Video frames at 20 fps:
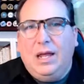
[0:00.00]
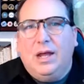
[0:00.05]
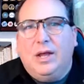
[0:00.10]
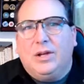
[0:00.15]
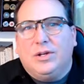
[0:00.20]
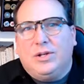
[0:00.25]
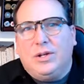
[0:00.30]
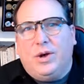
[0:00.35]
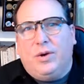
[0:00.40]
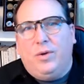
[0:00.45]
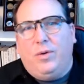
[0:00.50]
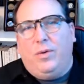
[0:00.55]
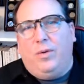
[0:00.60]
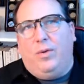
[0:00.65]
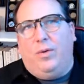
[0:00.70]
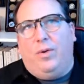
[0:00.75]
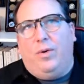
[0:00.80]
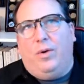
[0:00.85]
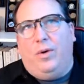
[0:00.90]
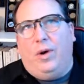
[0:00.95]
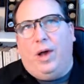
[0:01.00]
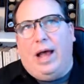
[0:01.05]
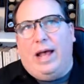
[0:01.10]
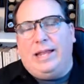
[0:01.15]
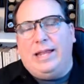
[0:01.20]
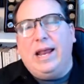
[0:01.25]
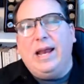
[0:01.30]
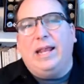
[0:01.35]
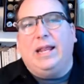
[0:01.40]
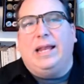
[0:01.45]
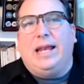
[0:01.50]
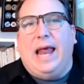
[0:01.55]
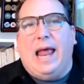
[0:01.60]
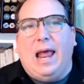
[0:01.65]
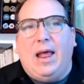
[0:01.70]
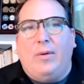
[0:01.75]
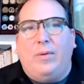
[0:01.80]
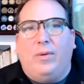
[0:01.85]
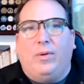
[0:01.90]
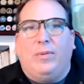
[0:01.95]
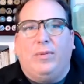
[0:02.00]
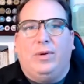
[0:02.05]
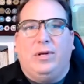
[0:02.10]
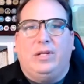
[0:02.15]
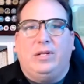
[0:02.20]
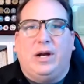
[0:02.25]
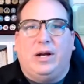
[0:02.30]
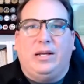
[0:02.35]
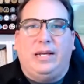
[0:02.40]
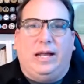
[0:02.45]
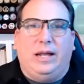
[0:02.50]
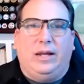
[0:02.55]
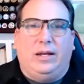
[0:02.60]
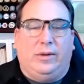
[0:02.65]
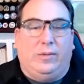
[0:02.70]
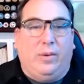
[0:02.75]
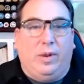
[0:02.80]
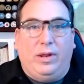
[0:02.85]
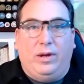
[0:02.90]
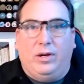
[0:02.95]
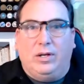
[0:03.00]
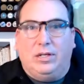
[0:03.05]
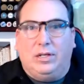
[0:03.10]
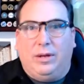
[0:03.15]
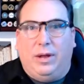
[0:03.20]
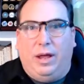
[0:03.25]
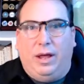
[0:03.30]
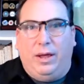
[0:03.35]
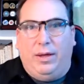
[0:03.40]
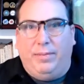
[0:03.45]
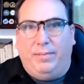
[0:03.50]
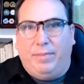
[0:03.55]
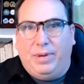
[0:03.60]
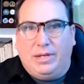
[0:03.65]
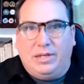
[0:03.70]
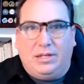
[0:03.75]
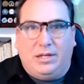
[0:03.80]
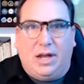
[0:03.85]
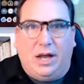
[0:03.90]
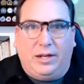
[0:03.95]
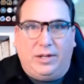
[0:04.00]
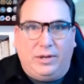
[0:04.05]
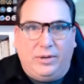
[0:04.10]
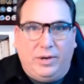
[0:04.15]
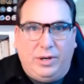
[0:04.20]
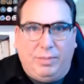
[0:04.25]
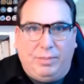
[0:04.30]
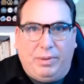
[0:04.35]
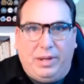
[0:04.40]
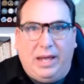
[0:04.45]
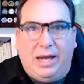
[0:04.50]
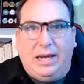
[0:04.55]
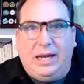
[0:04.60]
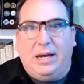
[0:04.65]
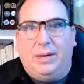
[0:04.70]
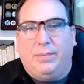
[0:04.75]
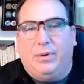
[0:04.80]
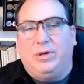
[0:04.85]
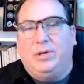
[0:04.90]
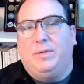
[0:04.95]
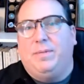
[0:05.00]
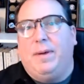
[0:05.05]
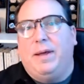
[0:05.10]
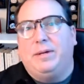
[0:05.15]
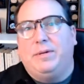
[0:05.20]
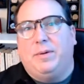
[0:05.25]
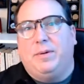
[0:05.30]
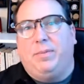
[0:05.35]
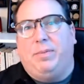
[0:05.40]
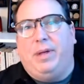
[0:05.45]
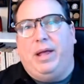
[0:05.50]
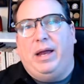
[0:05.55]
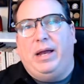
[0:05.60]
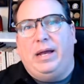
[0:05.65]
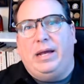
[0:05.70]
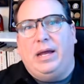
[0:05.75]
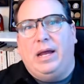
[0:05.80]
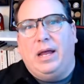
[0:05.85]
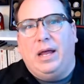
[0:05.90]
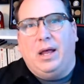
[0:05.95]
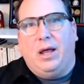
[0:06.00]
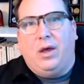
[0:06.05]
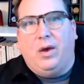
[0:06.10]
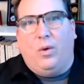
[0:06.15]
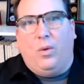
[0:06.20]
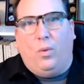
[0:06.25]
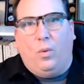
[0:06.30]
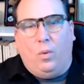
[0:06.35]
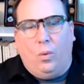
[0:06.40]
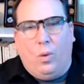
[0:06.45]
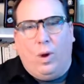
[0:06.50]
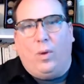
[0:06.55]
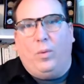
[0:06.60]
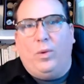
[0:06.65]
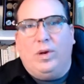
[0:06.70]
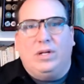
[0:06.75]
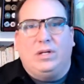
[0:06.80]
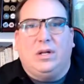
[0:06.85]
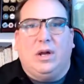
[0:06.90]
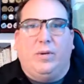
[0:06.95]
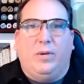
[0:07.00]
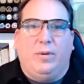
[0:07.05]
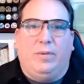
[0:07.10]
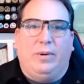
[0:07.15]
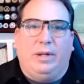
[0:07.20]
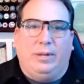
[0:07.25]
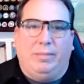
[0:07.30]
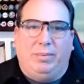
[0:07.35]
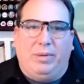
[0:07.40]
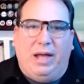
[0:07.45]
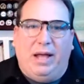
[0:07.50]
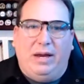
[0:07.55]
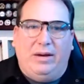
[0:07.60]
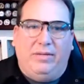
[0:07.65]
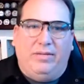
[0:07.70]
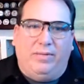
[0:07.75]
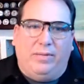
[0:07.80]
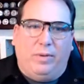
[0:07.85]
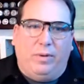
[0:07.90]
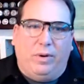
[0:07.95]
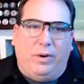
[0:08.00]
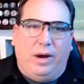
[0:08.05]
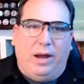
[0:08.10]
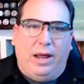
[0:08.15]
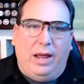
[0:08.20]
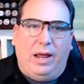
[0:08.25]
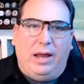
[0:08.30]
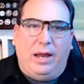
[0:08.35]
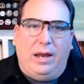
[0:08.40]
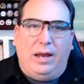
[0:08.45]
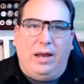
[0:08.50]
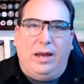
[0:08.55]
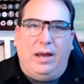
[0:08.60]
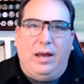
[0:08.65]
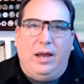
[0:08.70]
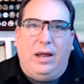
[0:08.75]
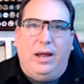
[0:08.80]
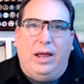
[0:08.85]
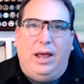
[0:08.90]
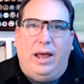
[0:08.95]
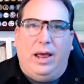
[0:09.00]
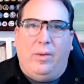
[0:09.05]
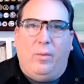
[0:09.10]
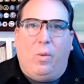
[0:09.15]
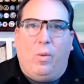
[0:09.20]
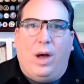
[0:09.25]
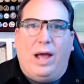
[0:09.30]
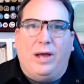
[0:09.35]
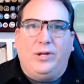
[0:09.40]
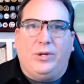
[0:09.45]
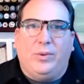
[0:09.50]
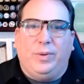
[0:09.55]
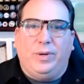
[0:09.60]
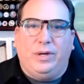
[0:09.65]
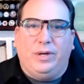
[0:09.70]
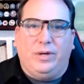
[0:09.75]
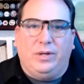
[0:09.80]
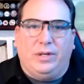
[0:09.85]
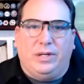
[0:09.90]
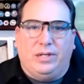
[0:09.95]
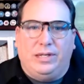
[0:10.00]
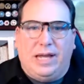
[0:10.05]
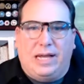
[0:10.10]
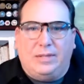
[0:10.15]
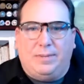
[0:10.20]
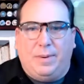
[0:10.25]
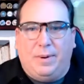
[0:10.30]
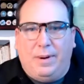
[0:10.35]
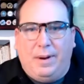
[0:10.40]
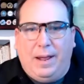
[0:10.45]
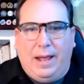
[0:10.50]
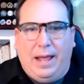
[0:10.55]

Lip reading: So at the end of the day, when we start taking a look, whether it's business continuity planning, emergency management planning, what risk are we really planning for, and why should we do this assessment?